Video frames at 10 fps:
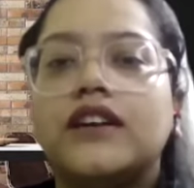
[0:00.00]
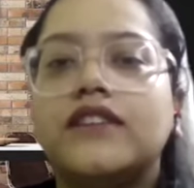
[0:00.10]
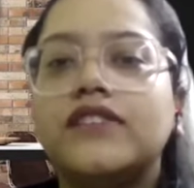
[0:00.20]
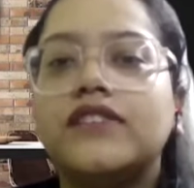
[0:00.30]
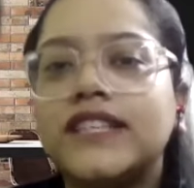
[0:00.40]

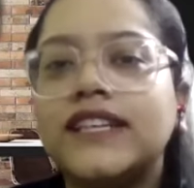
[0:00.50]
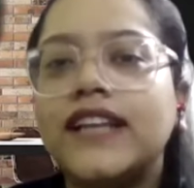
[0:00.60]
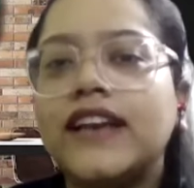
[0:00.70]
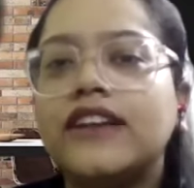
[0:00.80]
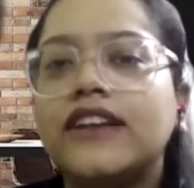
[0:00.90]
recently,
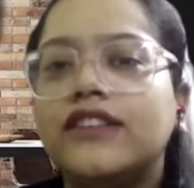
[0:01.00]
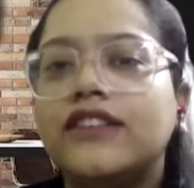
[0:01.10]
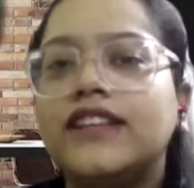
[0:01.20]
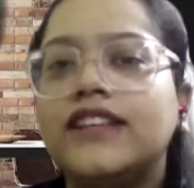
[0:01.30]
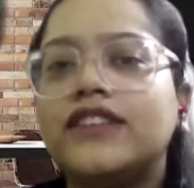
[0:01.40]
I heard
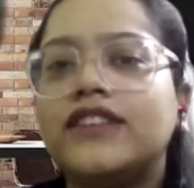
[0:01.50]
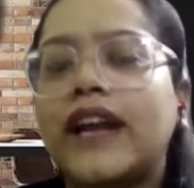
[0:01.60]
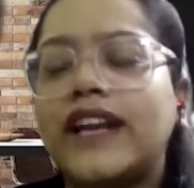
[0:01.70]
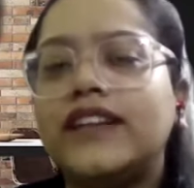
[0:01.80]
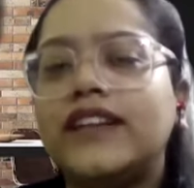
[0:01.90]
that you
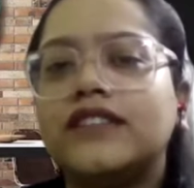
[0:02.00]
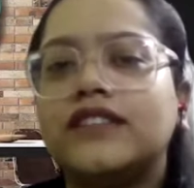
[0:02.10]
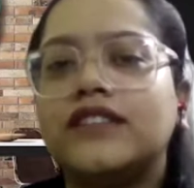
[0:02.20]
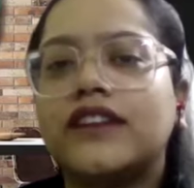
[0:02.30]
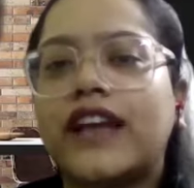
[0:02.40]
might
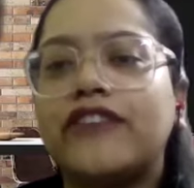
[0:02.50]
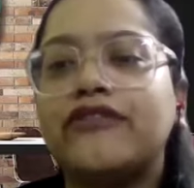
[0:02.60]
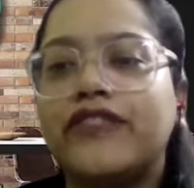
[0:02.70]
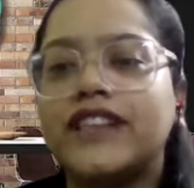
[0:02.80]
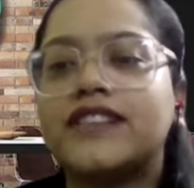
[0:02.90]
have
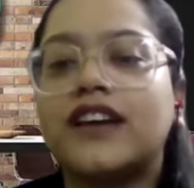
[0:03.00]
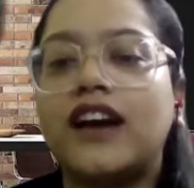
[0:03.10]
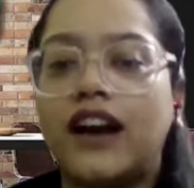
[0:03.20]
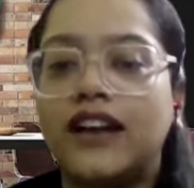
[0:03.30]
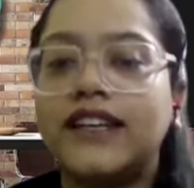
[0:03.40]
faced a
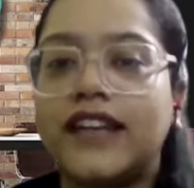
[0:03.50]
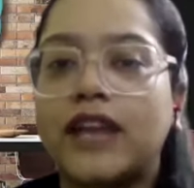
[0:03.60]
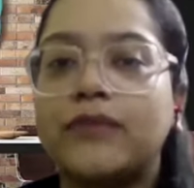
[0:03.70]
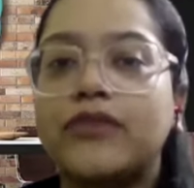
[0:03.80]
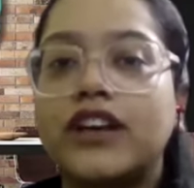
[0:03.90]
hard
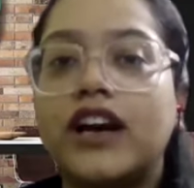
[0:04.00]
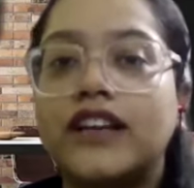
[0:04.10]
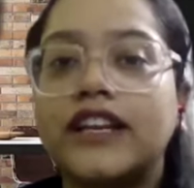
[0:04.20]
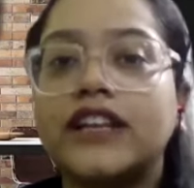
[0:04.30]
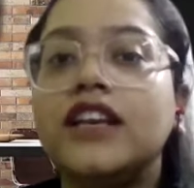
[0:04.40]
time
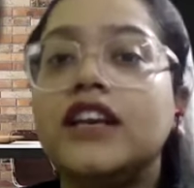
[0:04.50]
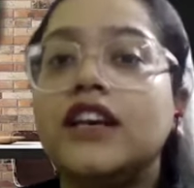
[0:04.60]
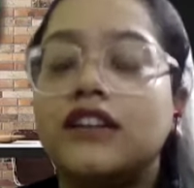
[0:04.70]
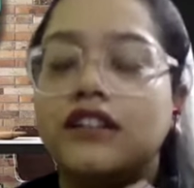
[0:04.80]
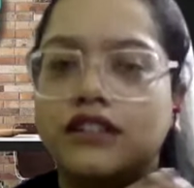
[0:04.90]
regarding
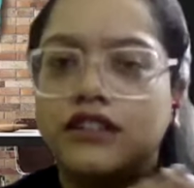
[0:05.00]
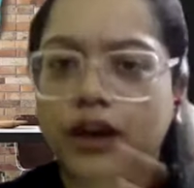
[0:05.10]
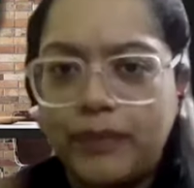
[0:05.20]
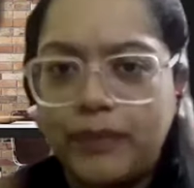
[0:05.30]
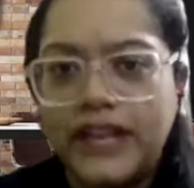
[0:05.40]

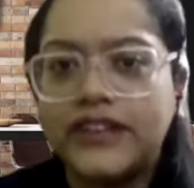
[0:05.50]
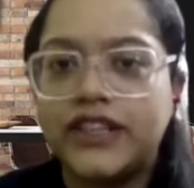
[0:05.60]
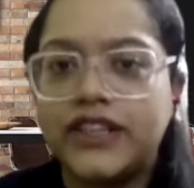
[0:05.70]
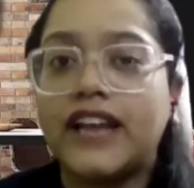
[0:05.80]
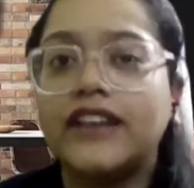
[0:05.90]
a
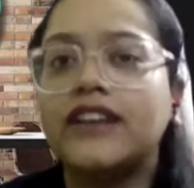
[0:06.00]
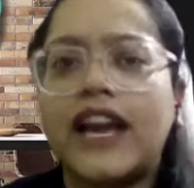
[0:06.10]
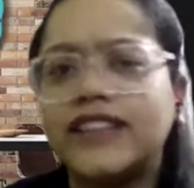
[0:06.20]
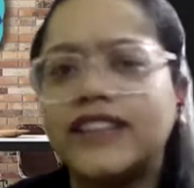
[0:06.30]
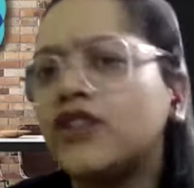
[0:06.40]
patent, and
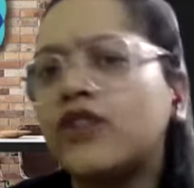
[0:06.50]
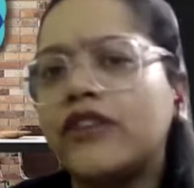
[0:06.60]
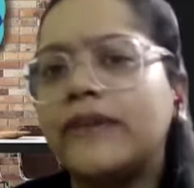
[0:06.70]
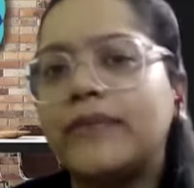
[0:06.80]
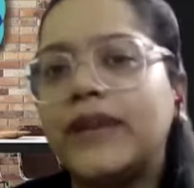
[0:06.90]
I think you
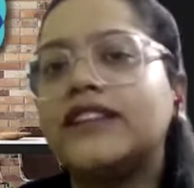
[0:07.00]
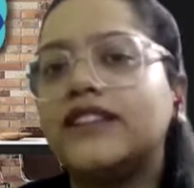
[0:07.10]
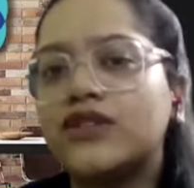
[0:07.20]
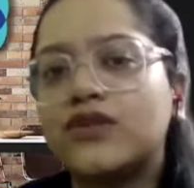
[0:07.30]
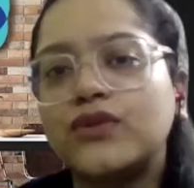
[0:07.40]
have applied
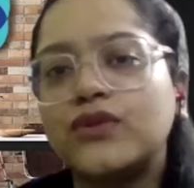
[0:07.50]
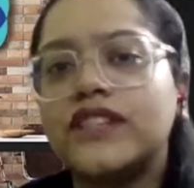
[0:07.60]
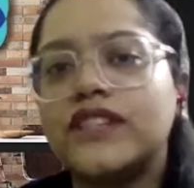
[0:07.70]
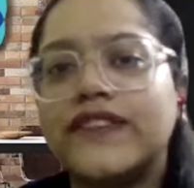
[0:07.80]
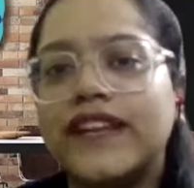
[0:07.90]
this rule
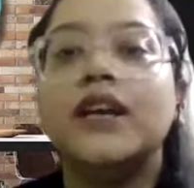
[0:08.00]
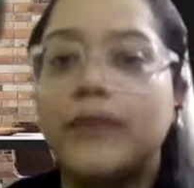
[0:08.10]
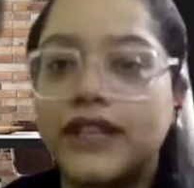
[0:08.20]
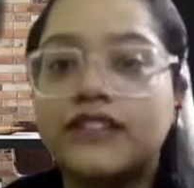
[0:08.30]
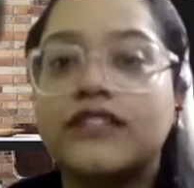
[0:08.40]
as well,
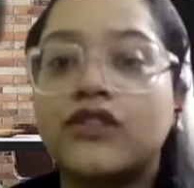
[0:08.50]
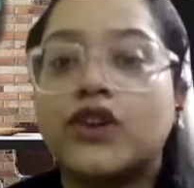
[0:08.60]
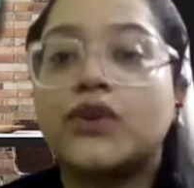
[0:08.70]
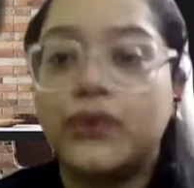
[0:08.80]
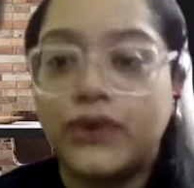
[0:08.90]
but it did
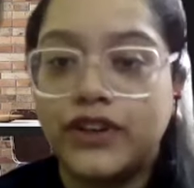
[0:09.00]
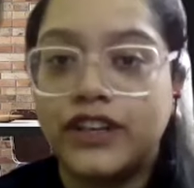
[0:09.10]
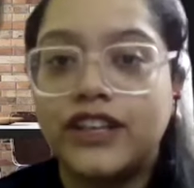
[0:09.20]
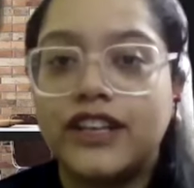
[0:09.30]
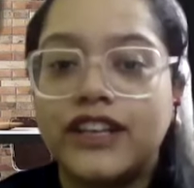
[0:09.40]
not work,
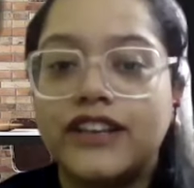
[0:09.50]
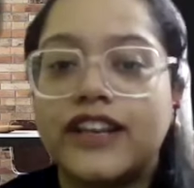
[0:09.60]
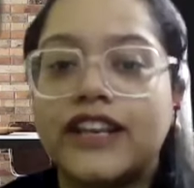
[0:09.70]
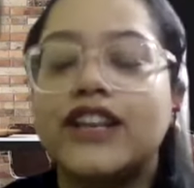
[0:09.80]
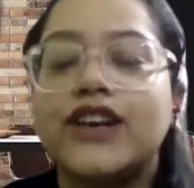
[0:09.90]

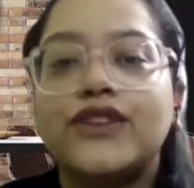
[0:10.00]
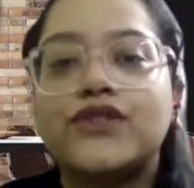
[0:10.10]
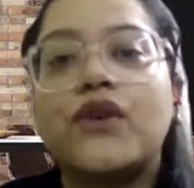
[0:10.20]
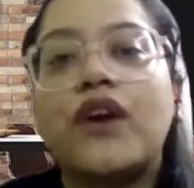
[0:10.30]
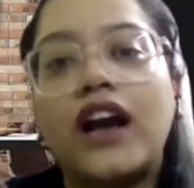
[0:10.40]
right?
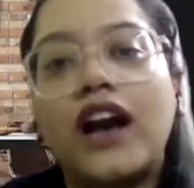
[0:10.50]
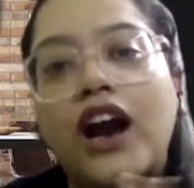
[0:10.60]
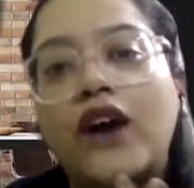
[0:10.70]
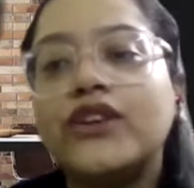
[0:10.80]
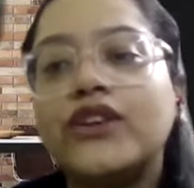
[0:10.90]
So
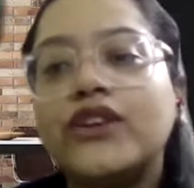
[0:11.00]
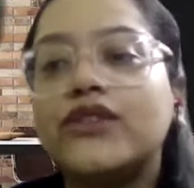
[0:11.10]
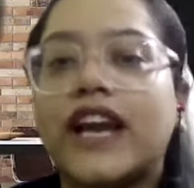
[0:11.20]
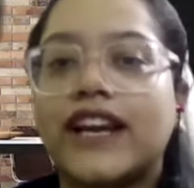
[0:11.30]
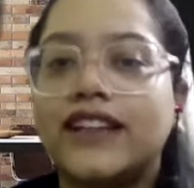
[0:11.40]
how did
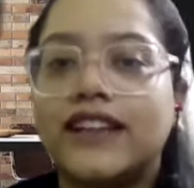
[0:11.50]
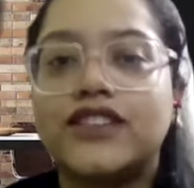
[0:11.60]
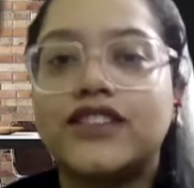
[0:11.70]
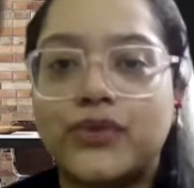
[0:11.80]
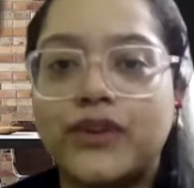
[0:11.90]
you tackle
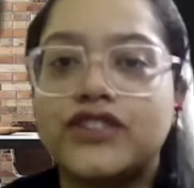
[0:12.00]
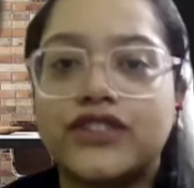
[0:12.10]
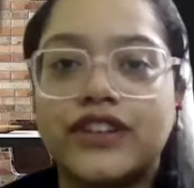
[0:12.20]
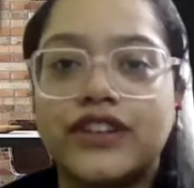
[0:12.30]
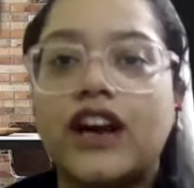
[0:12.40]
that
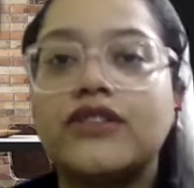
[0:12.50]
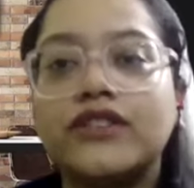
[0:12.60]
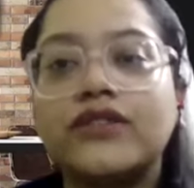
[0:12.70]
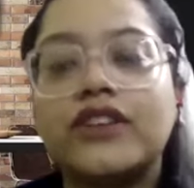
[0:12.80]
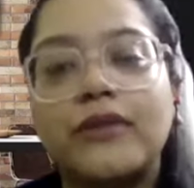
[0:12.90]
situation? How
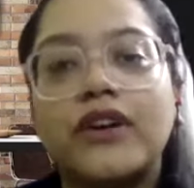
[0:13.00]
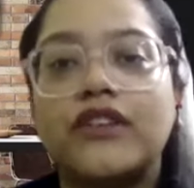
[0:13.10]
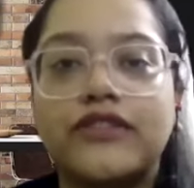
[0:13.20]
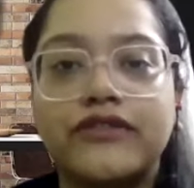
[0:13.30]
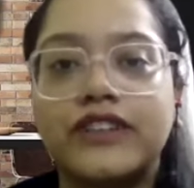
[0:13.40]
did you come
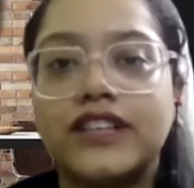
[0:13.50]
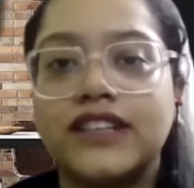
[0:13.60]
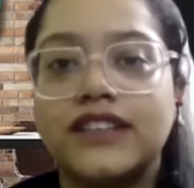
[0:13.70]
out of it?